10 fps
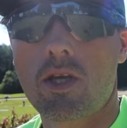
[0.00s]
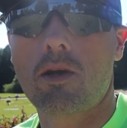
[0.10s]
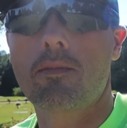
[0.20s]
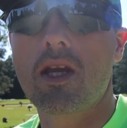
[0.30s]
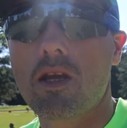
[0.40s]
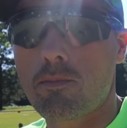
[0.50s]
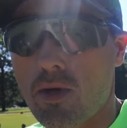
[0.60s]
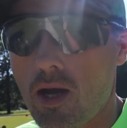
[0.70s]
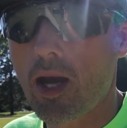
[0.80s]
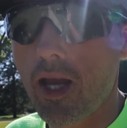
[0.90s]
committed
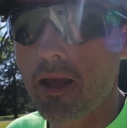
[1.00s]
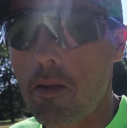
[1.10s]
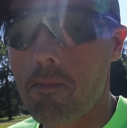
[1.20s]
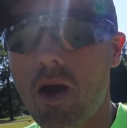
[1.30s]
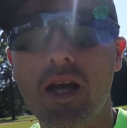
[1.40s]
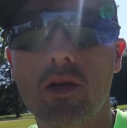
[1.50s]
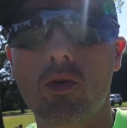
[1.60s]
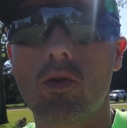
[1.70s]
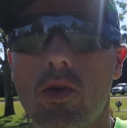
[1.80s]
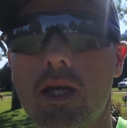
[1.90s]
by
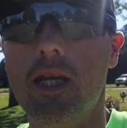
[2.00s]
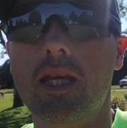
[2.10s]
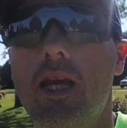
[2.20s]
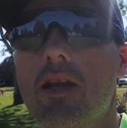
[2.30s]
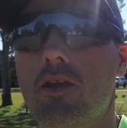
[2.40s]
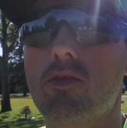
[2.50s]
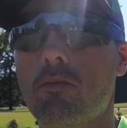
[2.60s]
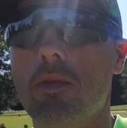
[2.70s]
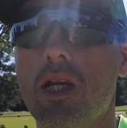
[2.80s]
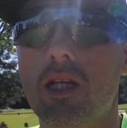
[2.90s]
Michael Kenneth
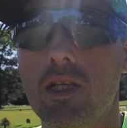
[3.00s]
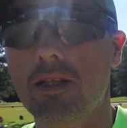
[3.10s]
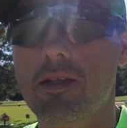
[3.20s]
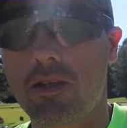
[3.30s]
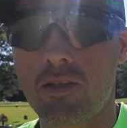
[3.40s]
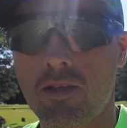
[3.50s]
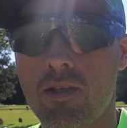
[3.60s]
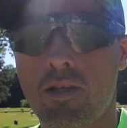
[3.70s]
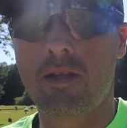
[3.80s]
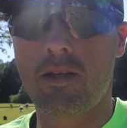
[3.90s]
McClendon
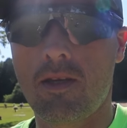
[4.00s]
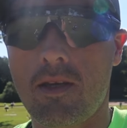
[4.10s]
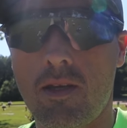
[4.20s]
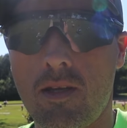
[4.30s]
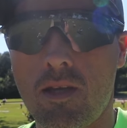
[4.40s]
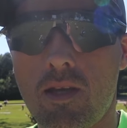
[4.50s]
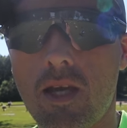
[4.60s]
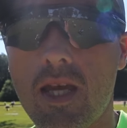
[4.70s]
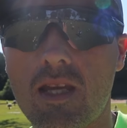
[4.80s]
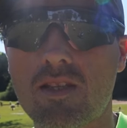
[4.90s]

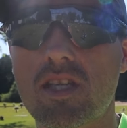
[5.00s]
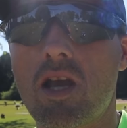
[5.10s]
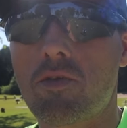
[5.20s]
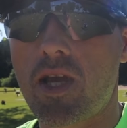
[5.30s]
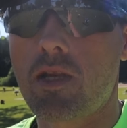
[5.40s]
in South